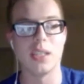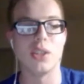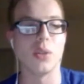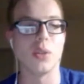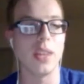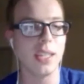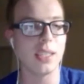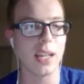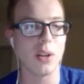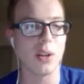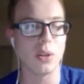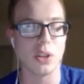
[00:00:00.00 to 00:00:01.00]
So thanks a
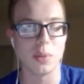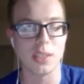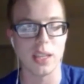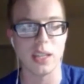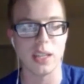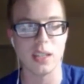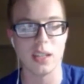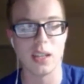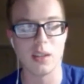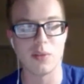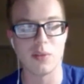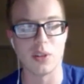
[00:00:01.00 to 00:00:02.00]
lot, Oklahoma State,
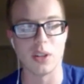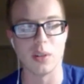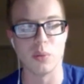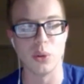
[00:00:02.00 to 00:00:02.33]
for